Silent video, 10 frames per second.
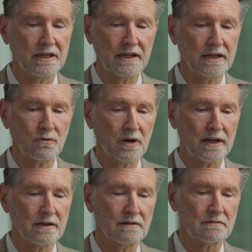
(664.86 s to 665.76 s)
in any
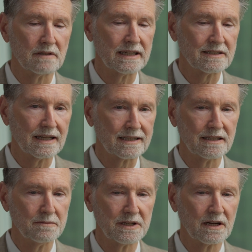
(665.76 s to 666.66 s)
way less
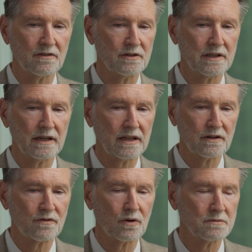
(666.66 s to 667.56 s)
likely to be covered than other
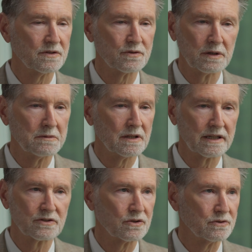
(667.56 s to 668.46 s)
forms of treatment
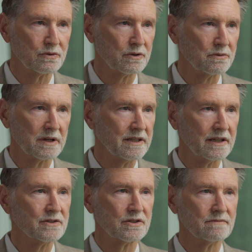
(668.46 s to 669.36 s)
like surgery or
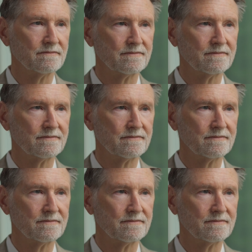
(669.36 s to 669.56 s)
radiation.